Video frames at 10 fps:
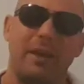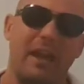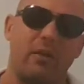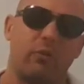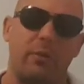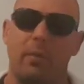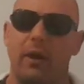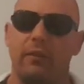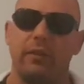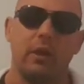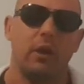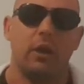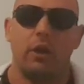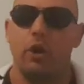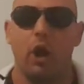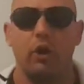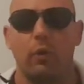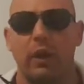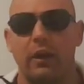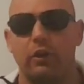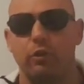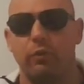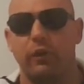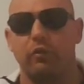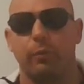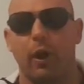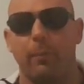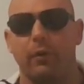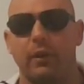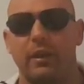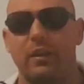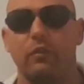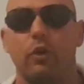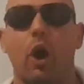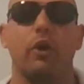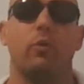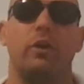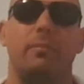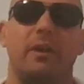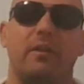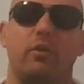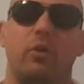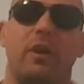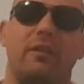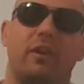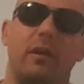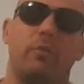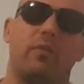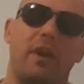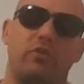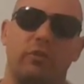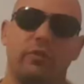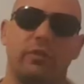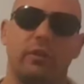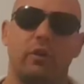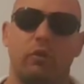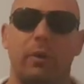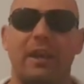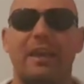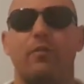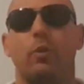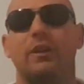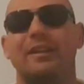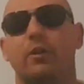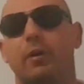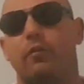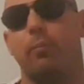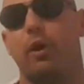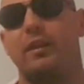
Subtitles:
bit every month. Not knowing how to do things properly is not going to be giving you any type of edges. So I'm going to give you a little bit of a